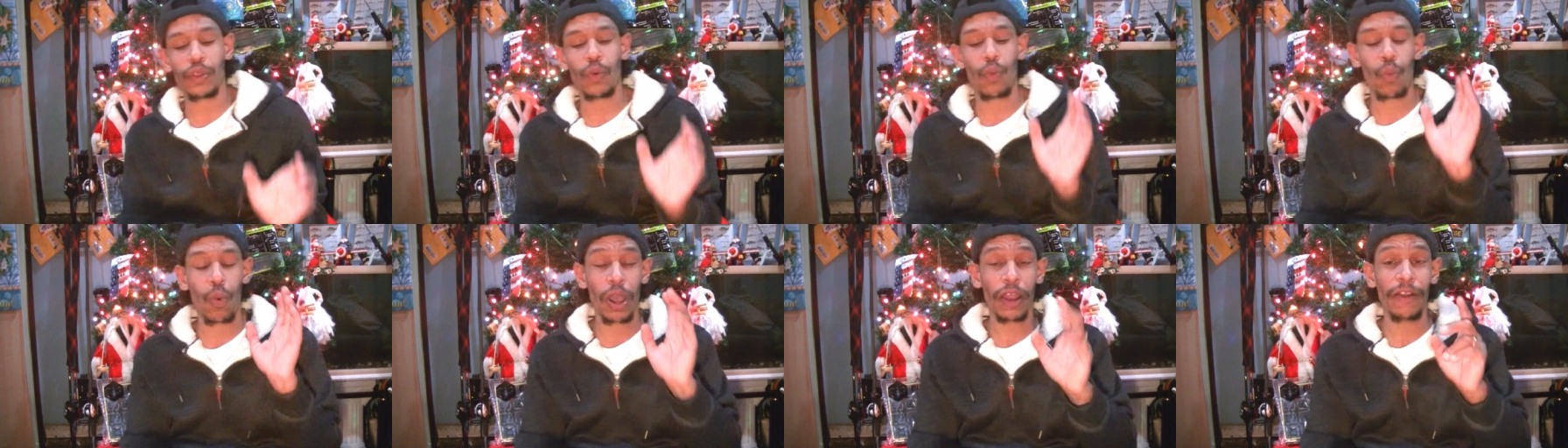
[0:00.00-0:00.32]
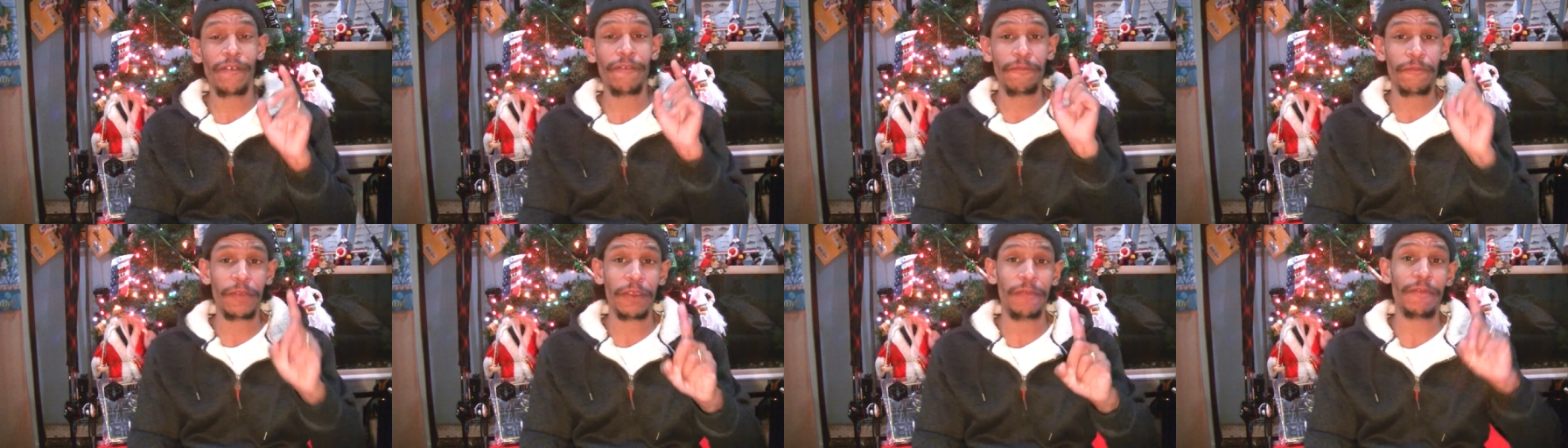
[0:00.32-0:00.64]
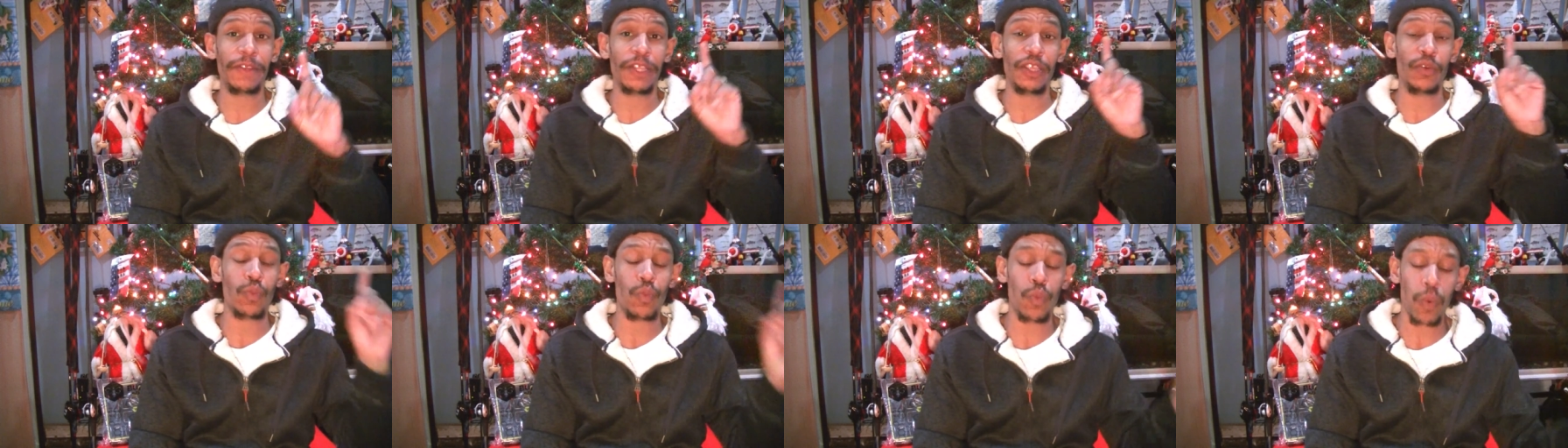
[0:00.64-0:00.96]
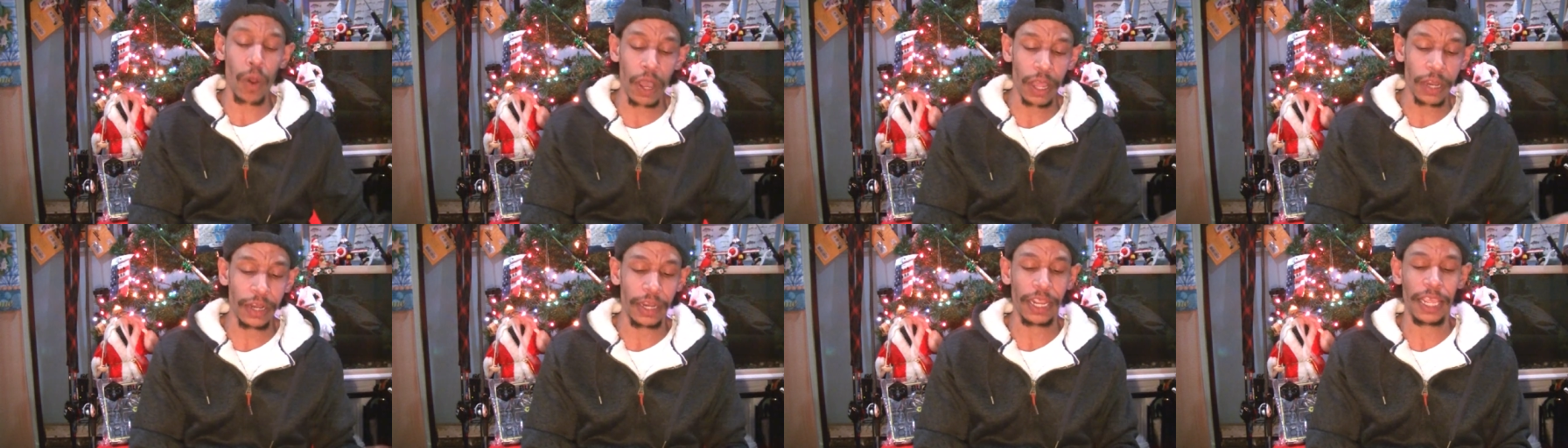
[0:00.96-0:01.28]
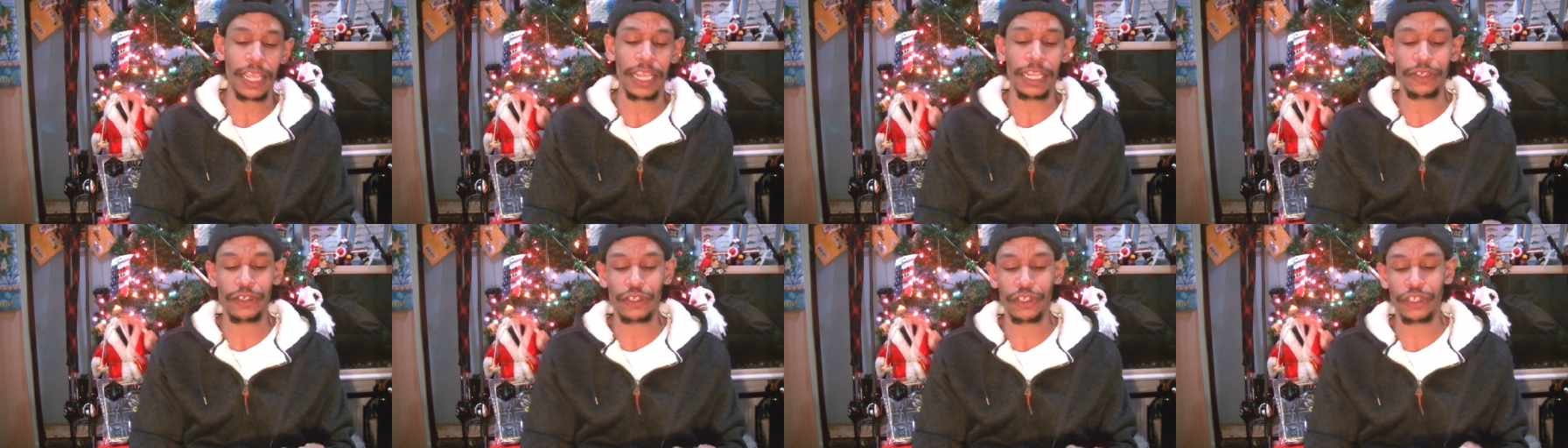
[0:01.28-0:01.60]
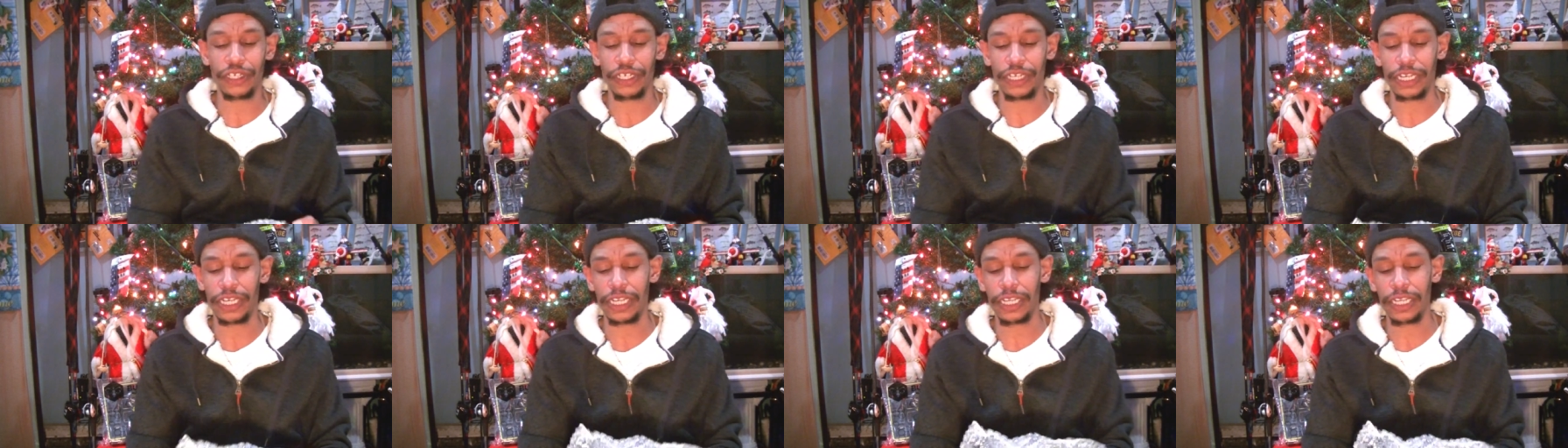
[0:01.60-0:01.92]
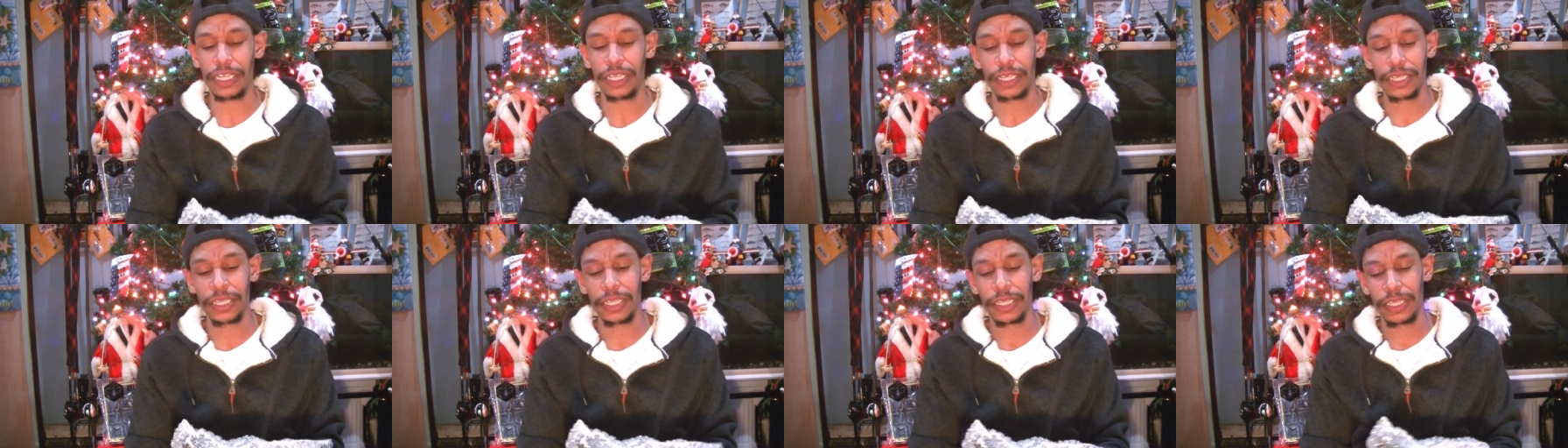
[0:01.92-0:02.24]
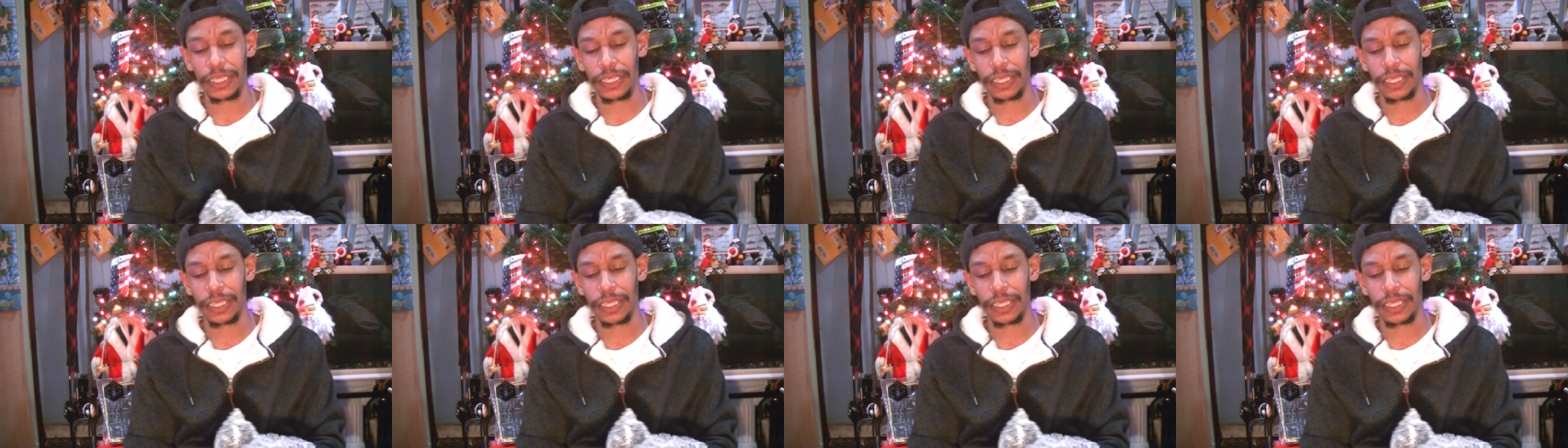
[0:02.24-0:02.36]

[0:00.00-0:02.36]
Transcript: the 151 HG